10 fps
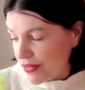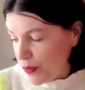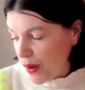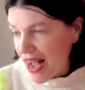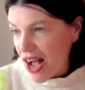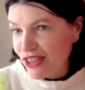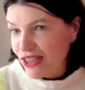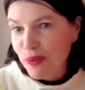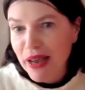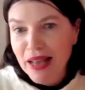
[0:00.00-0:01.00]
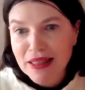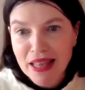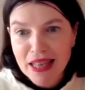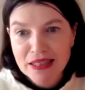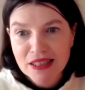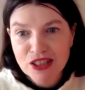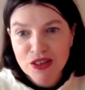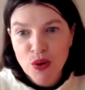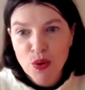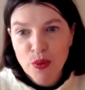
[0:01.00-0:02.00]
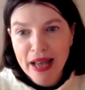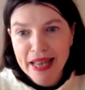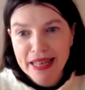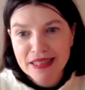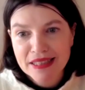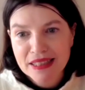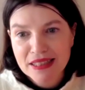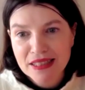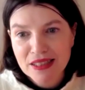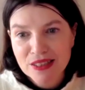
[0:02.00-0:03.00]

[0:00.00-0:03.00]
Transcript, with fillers: the way I do it, I think, is to always,